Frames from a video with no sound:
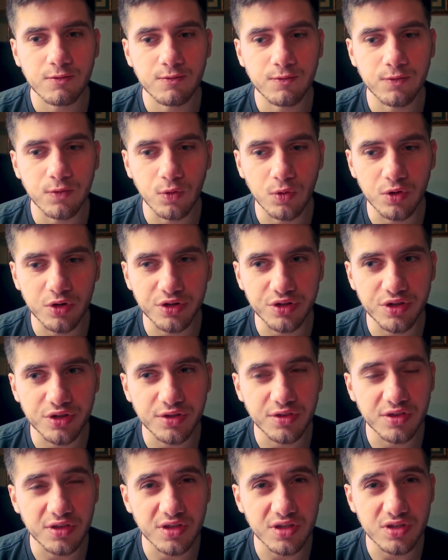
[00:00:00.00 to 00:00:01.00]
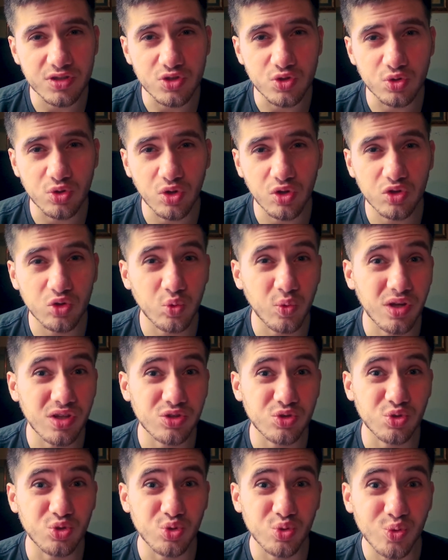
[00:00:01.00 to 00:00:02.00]
for the things you don't want
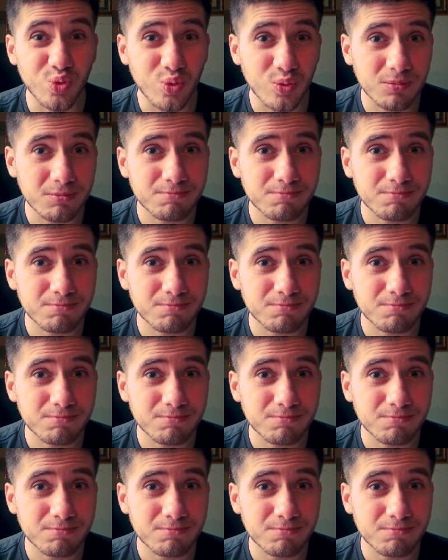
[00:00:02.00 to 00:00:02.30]
to do.